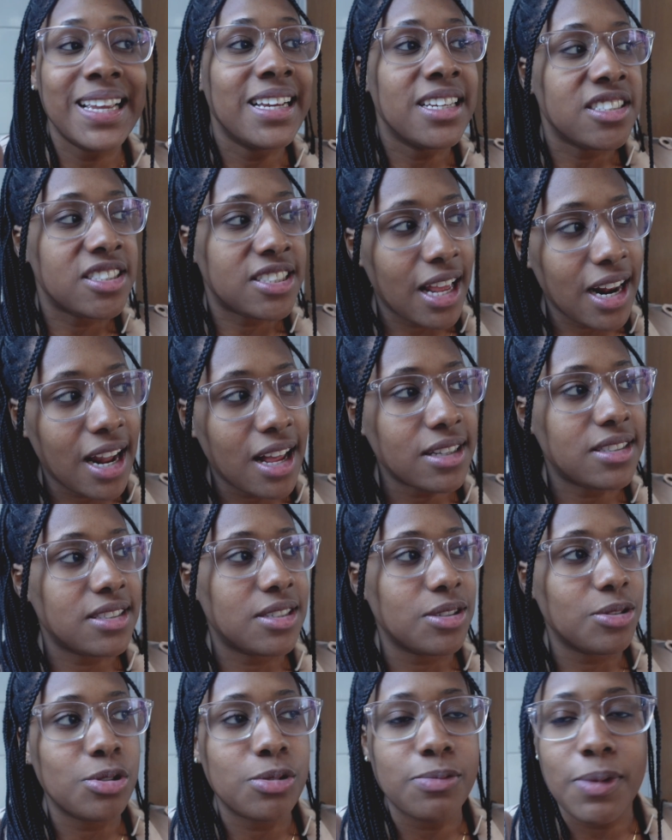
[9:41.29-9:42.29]
Shout out
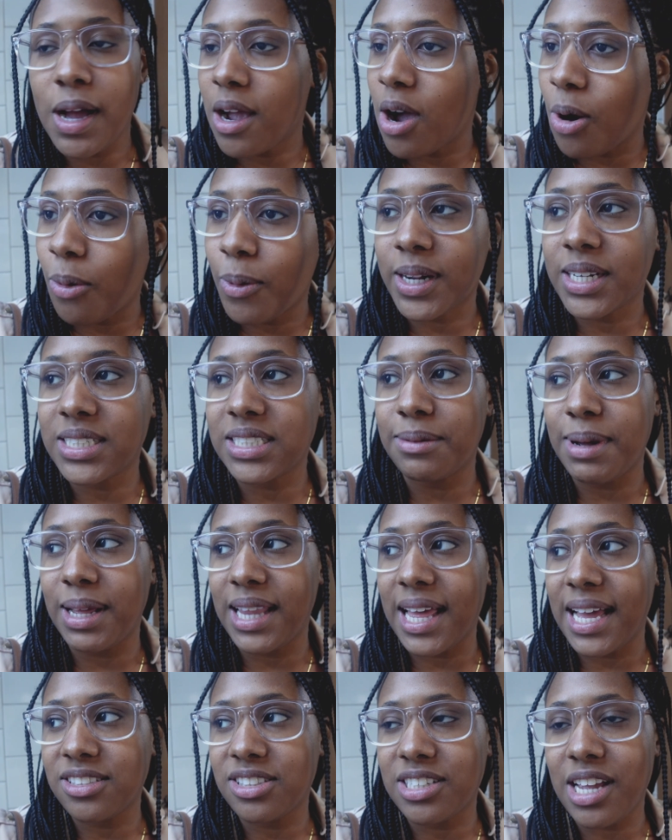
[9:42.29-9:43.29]
to my coworkers at my
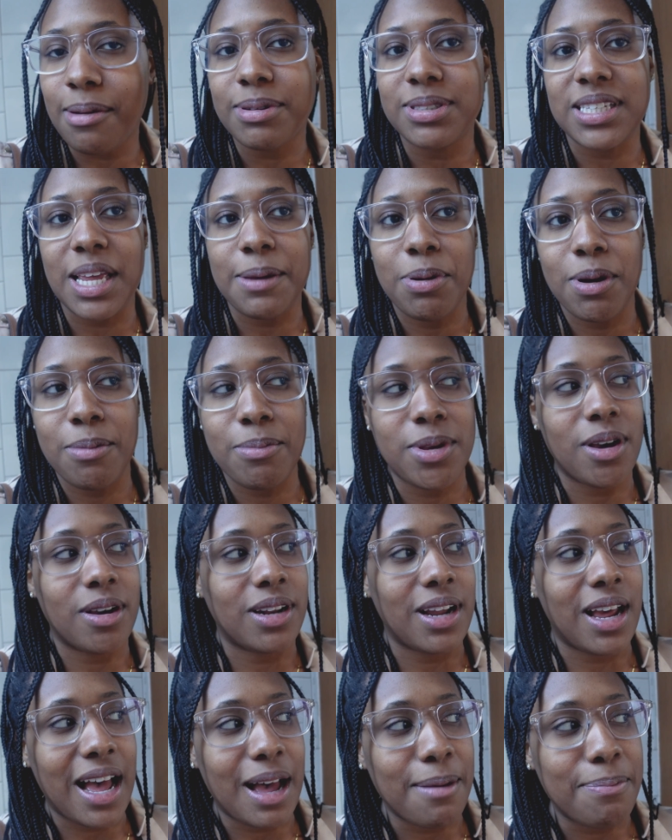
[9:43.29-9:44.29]
last job because they put me on
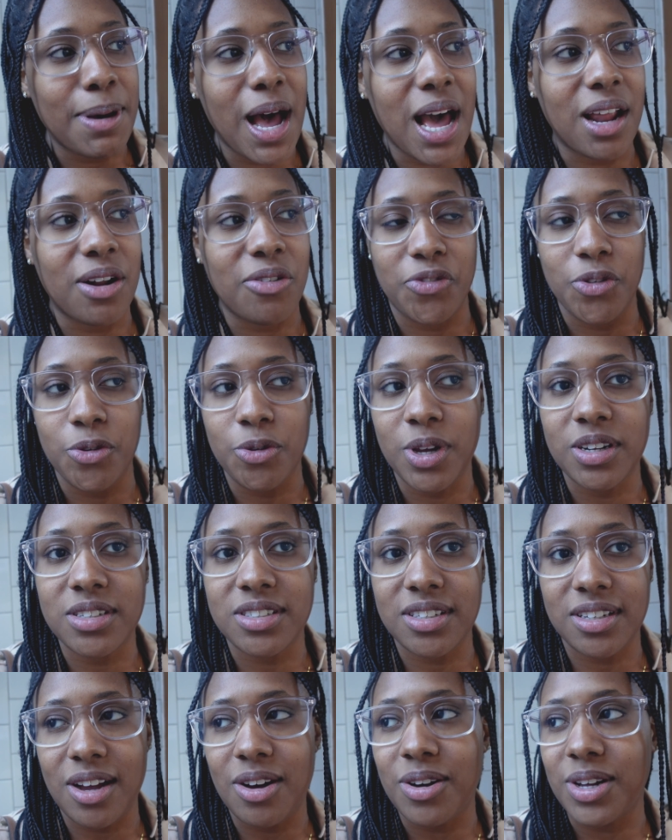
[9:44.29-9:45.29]
the hot pot a few years
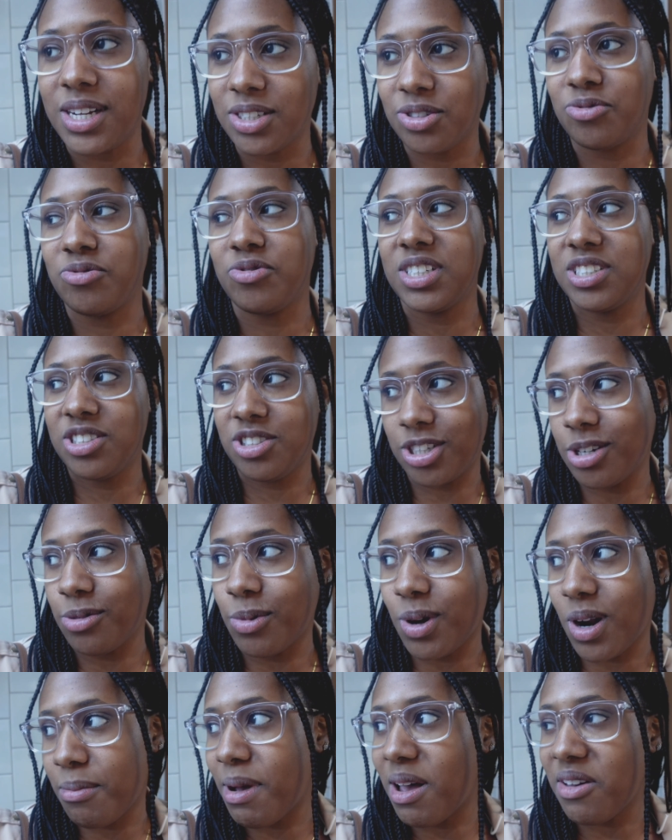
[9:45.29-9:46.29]
ago, and it's legit
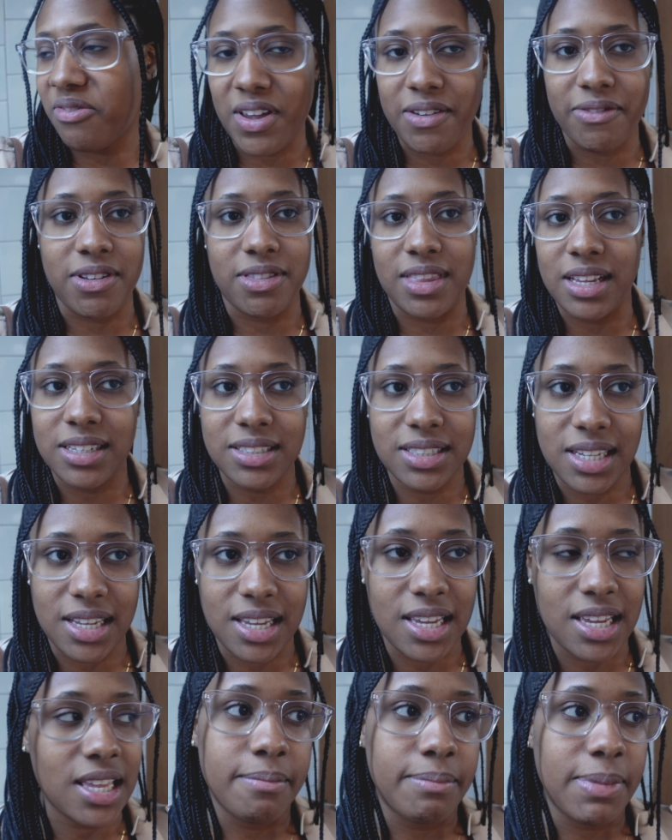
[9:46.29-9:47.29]
one of my favorite things to
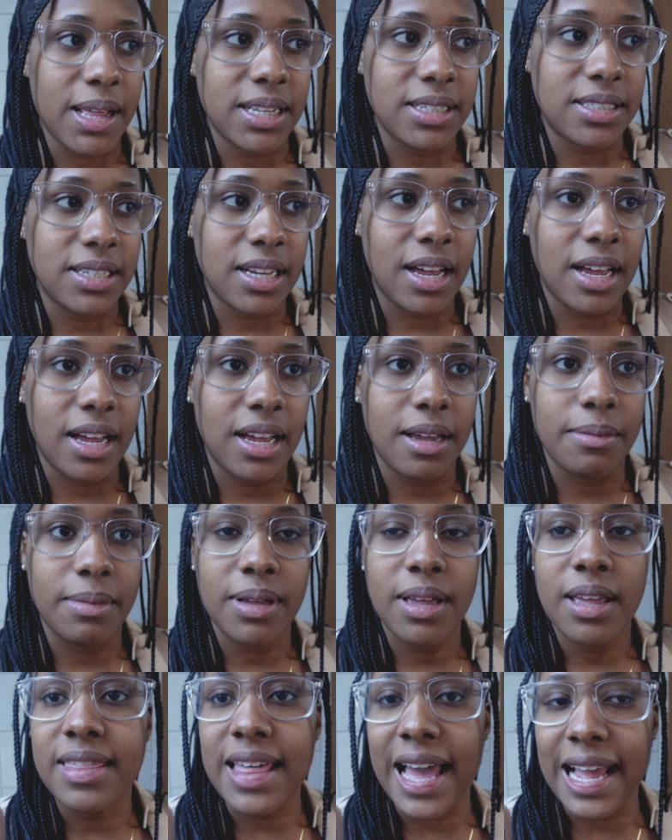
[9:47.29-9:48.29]
eat. By the time
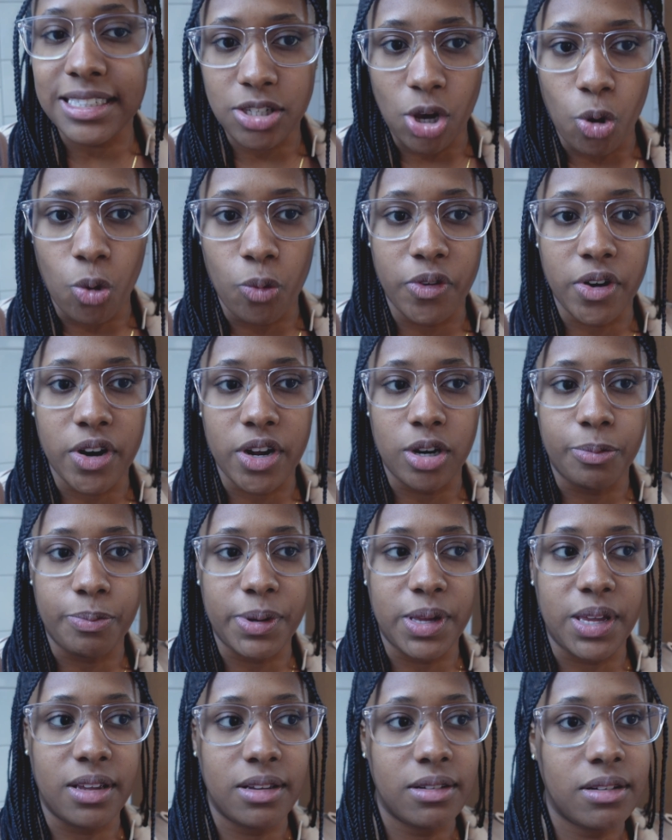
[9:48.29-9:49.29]
that's over, it'll
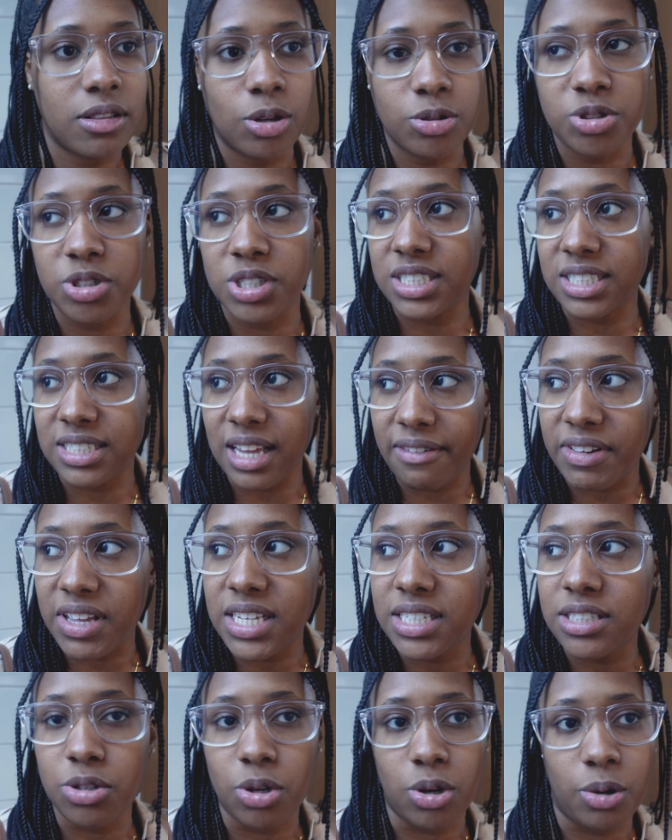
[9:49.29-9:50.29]
be closer to
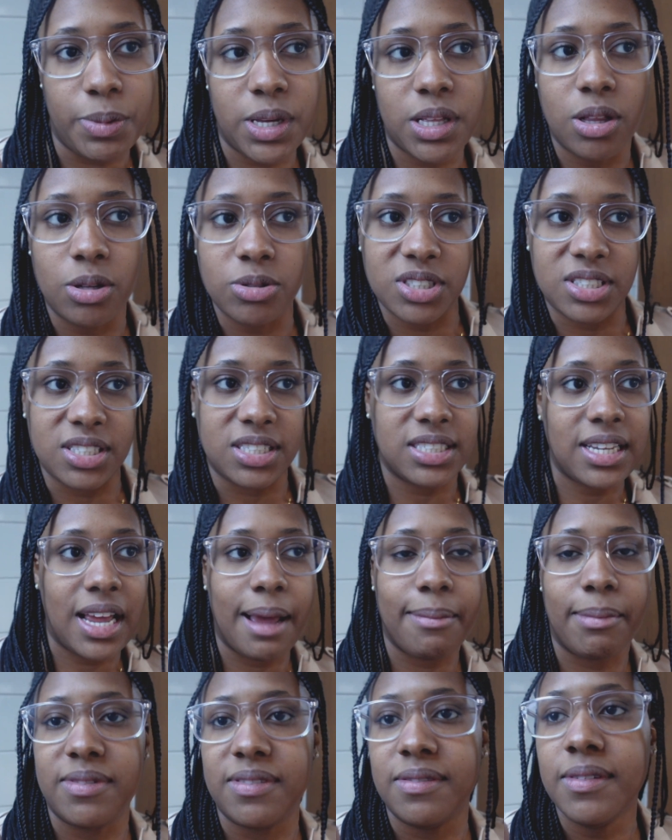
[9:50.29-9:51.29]
7, so it'll be closer to the
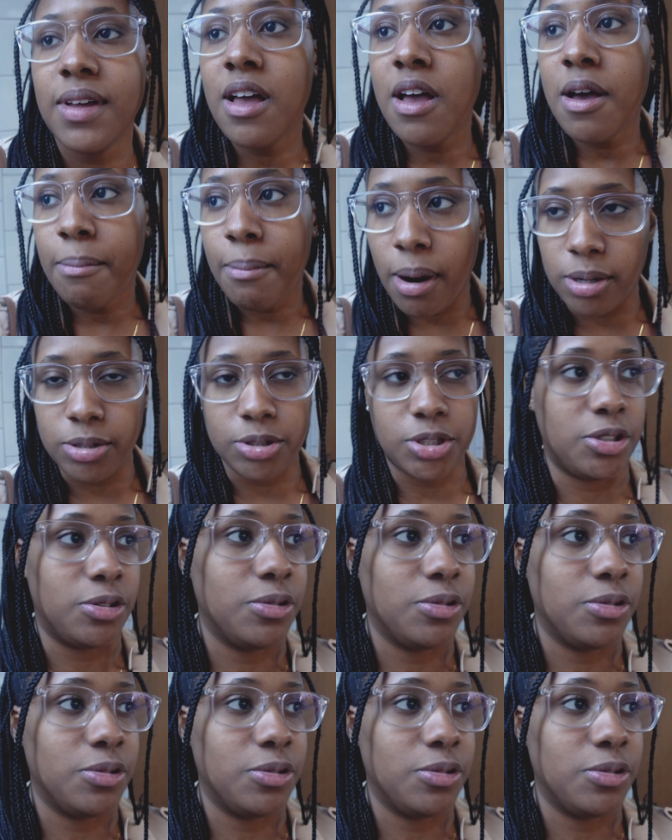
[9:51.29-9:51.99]
time of part two.